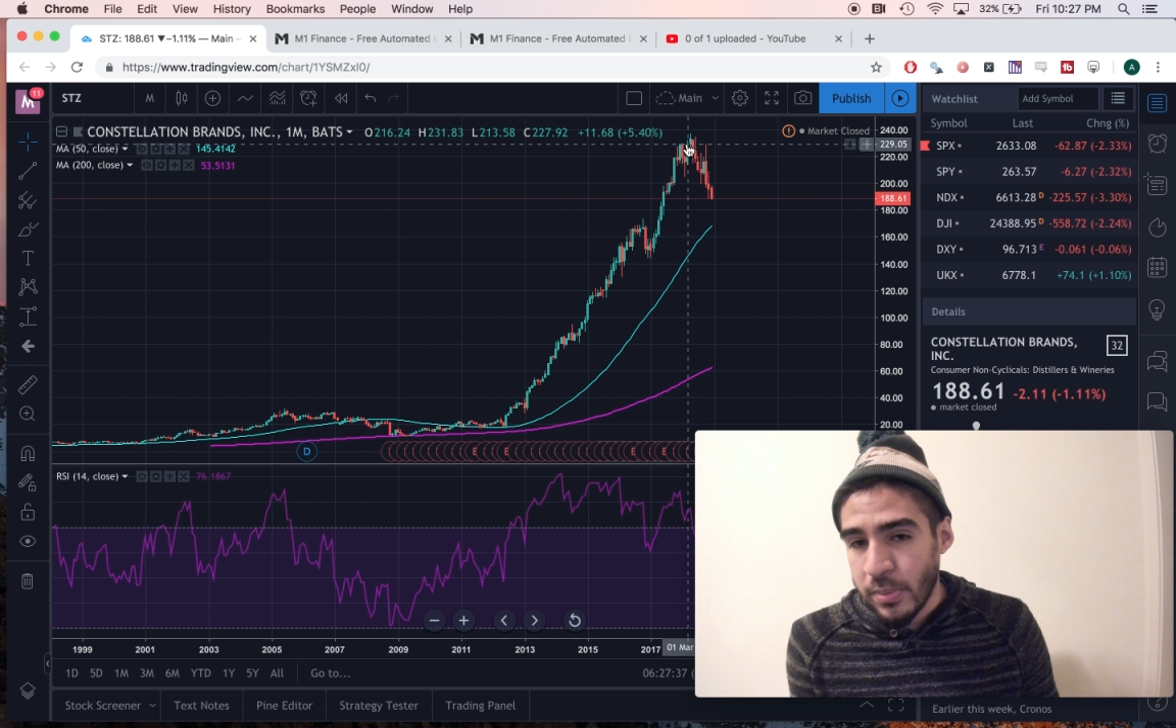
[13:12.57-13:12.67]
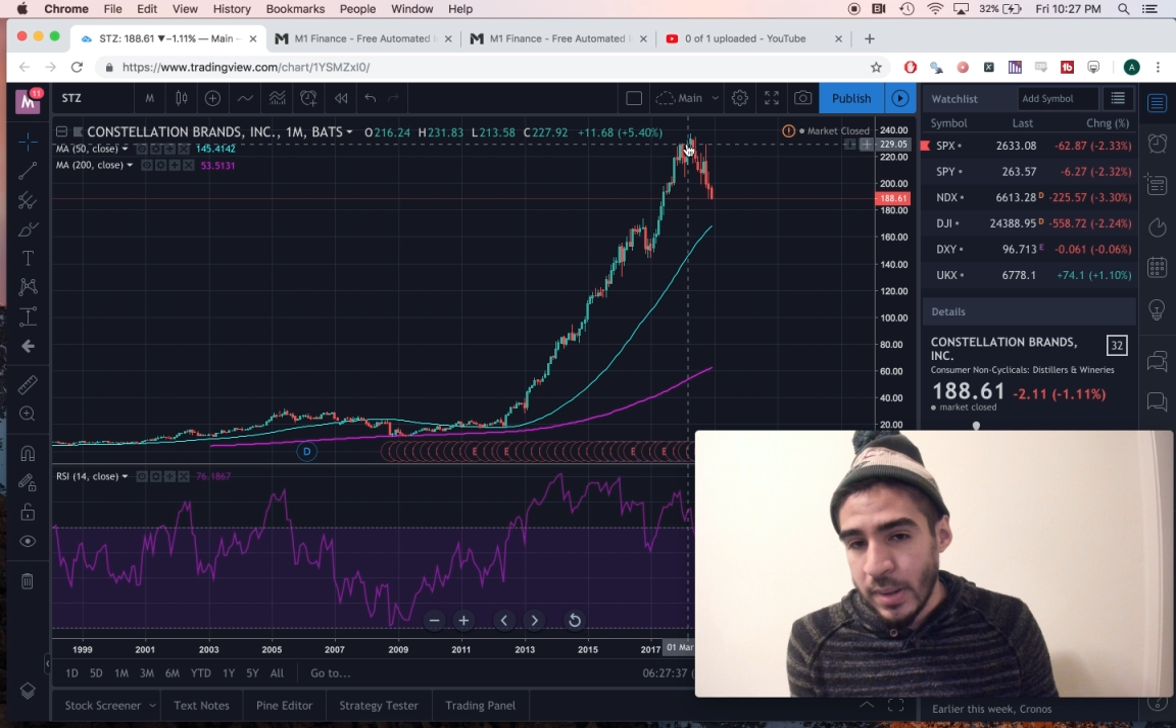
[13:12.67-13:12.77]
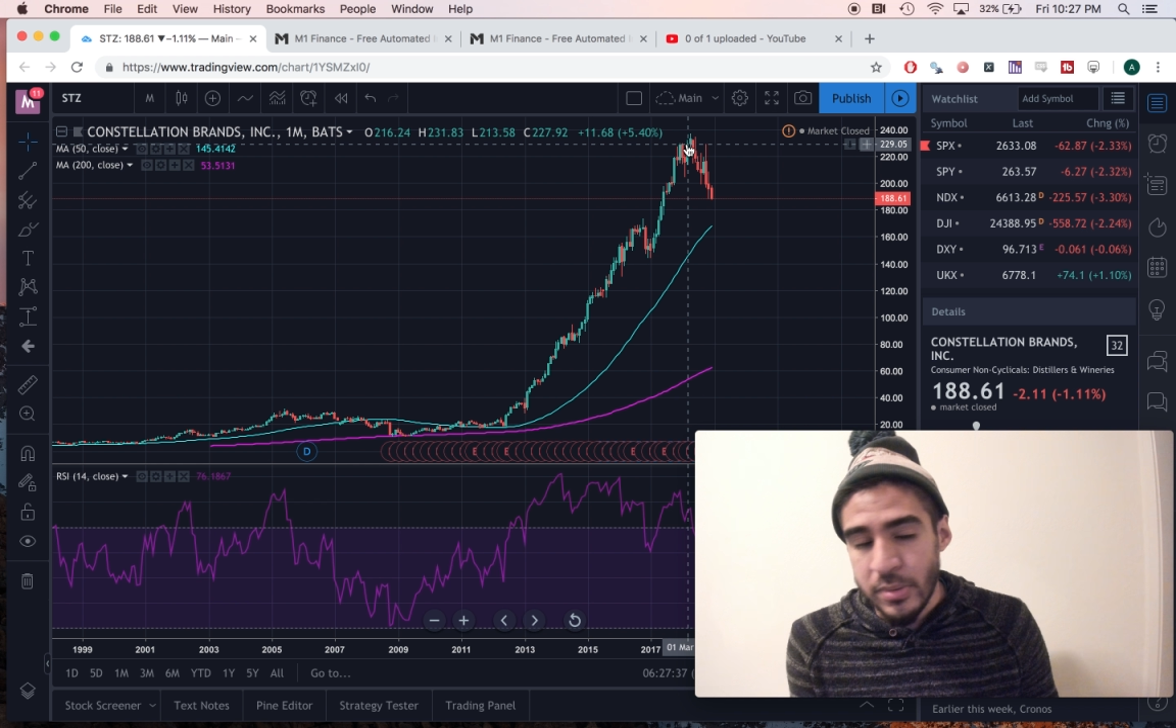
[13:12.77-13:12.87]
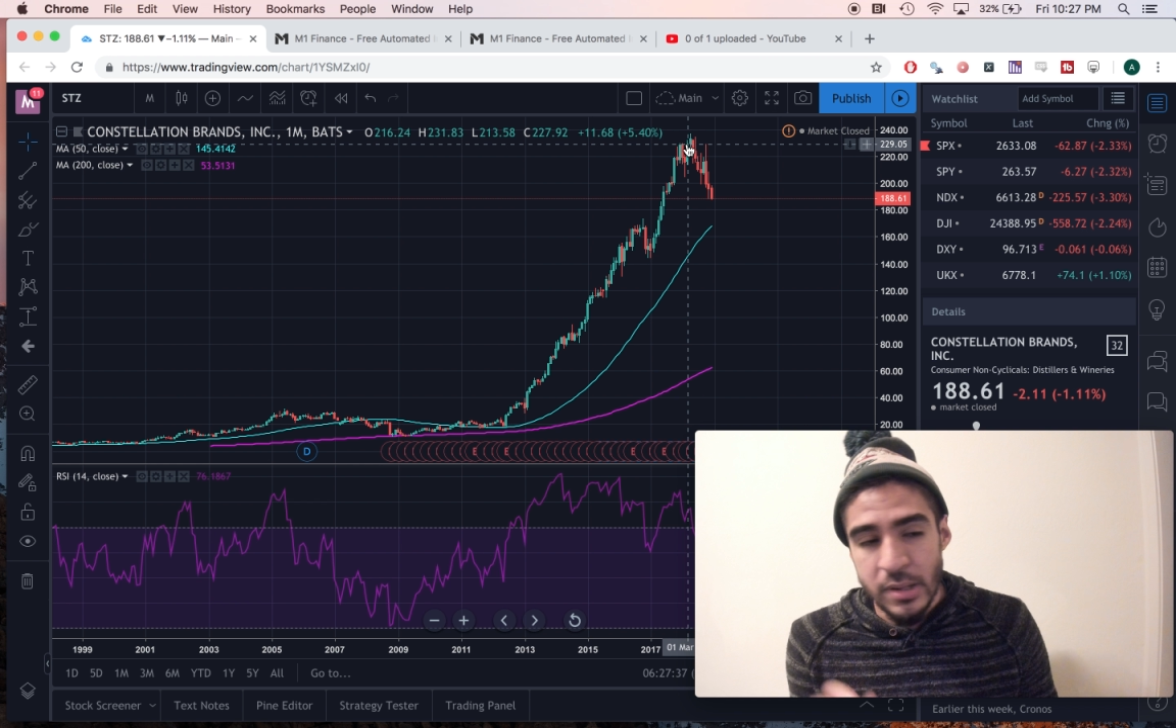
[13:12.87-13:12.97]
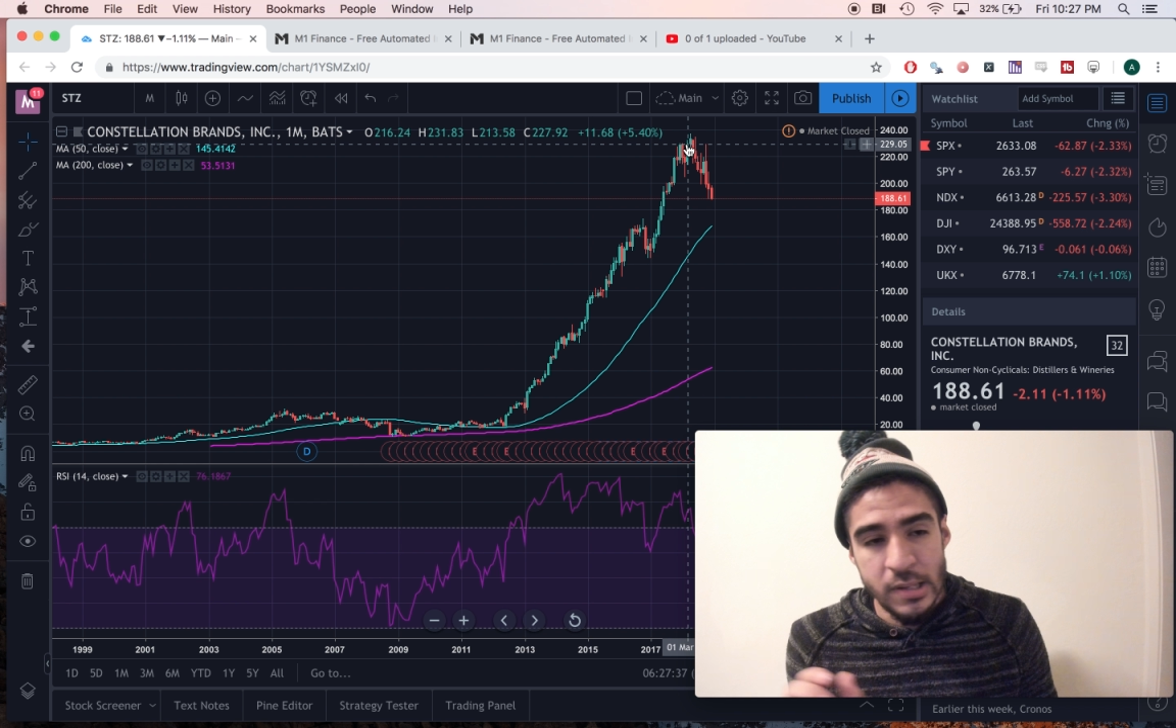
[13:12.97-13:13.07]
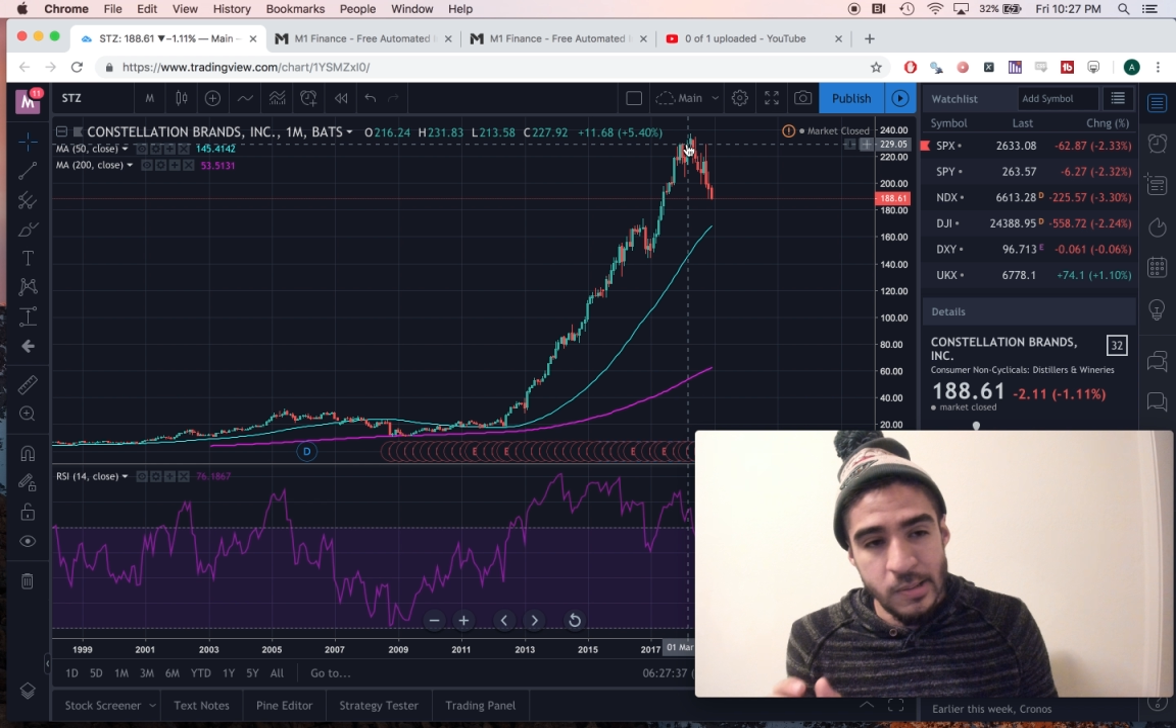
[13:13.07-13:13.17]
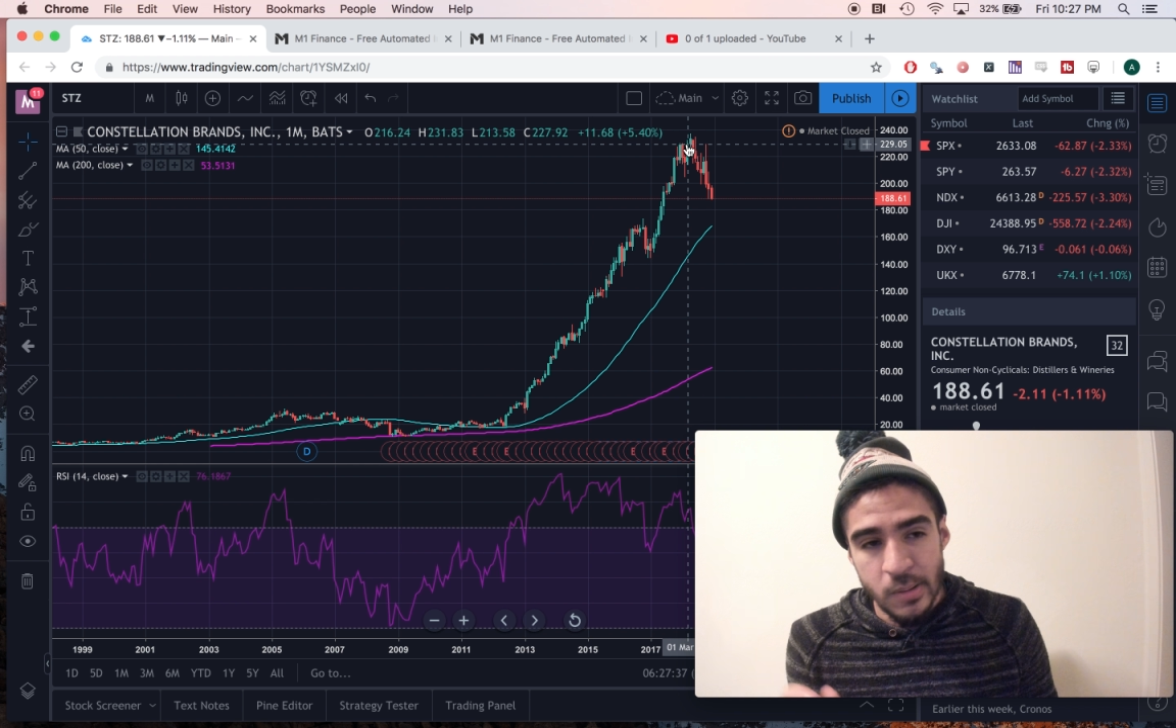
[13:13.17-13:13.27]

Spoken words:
maybe